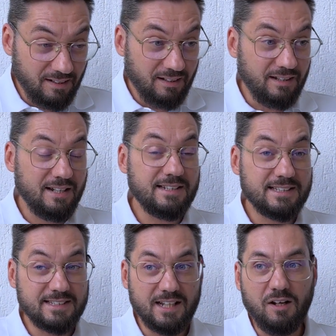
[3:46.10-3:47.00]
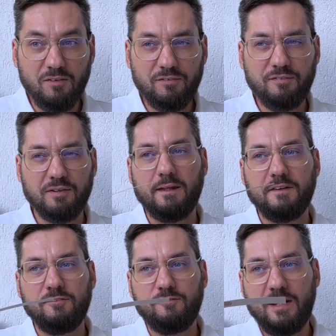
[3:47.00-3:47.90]
itself,
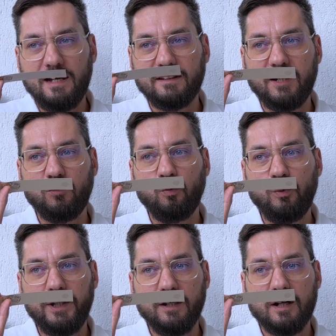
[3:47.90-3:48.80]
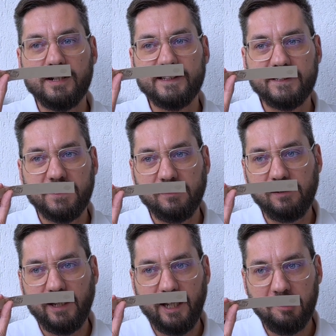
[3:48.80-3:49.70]
the fact that we are
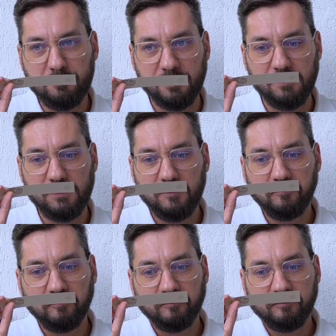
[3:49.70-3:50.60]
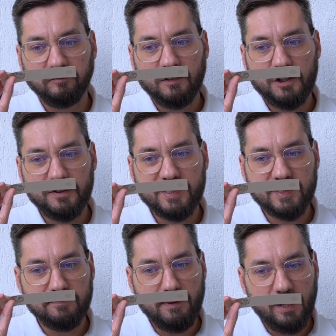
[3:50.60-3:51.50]
still able to
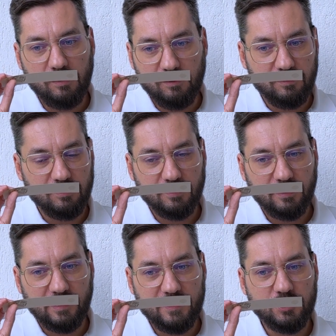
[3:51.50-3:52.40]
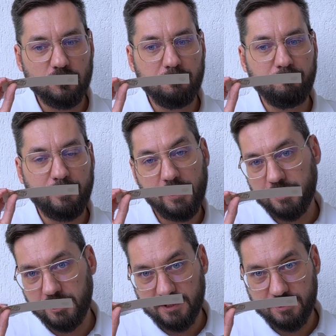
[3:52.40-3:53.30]
smell and to
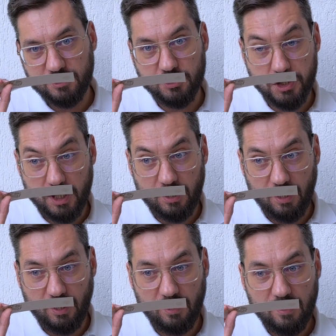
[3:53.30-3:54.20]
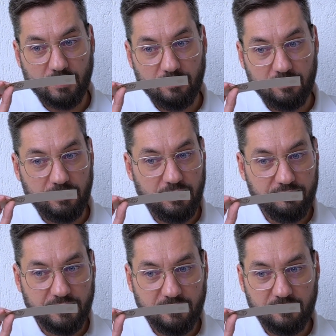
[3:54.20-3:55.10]
purchase Jicky
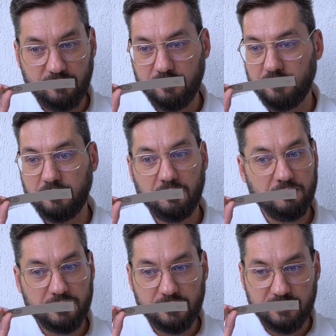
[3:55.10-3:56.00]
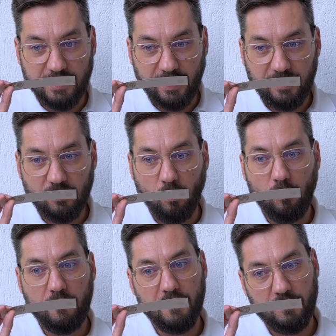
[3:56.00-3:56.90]
even today,
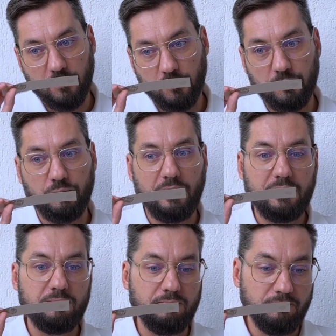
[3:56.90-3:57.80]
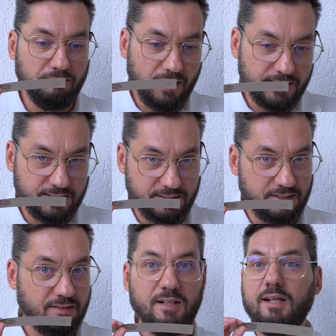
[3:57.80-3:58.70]
although it
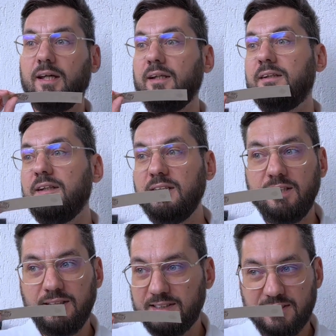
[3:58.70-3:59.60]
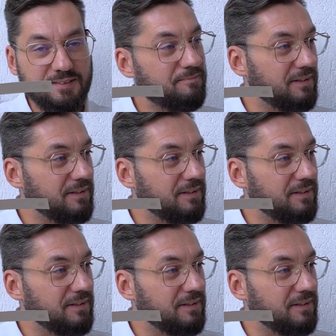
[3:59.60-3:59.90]
must needs